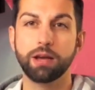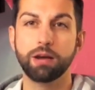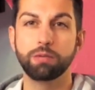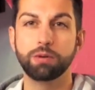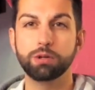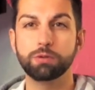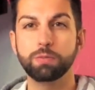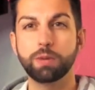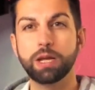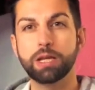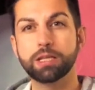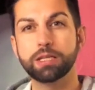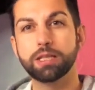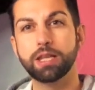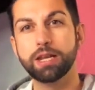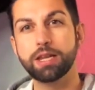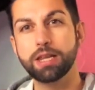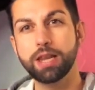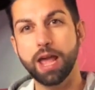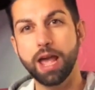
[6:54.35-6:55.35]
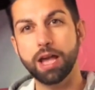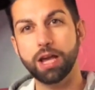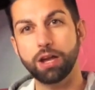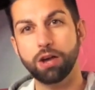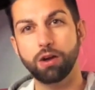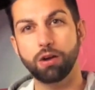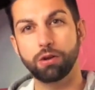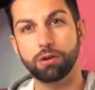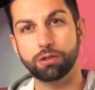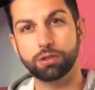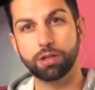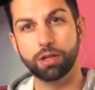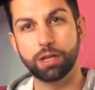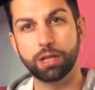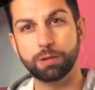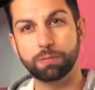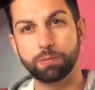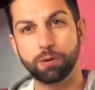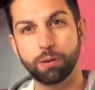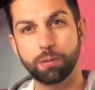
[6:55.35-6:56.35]
which means the net cost of
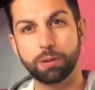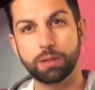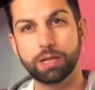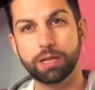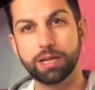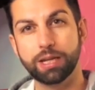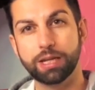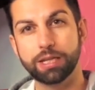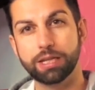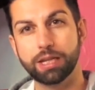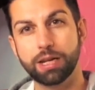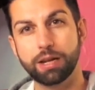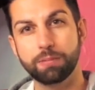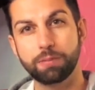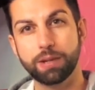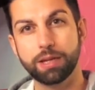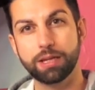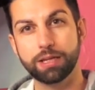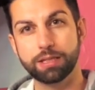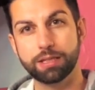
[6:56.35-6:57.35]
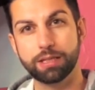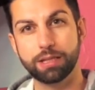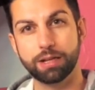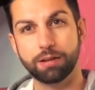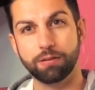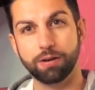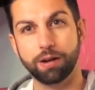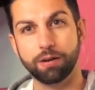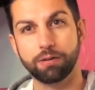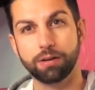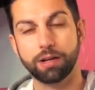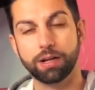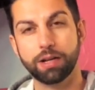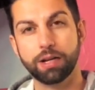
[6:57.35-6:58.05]
this property is going to be 0.